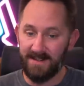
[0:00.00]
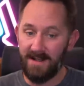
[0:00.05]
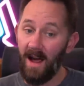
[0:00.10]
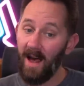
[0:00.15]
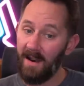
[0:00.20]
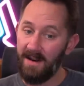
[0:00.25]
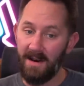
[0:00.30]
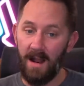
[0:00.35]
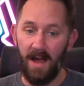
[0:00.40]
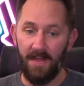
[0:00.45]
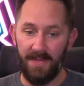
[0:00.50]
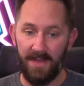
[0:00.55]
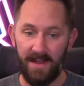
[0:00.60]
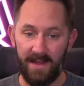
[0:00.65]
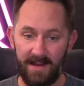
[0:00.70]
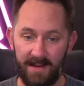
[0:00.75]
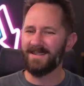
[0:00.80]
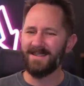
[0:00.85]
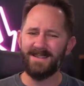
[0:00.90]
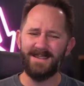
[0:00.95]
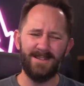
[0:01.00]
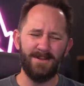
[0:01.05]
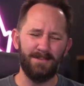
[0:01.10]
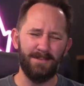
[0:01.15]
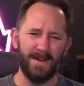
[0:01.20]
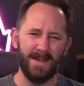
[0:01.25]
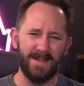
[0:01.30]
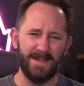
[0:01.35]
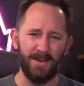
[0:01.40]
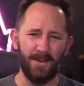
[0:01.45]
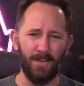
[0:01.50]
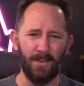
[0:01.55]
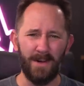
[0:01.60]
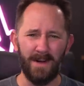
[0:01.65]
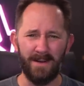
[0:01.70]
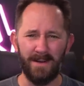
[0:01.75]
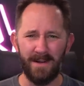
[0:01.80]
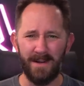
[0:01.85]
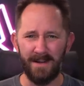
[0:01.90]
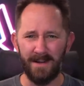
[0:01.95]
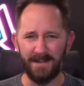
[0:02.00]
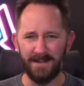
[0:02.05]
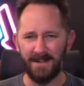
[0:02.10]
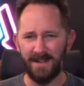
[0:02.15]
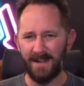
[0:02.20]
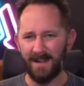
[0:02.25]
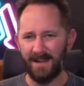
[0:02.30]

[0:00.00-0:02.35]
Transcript: not nothing. You bunch of weirdos.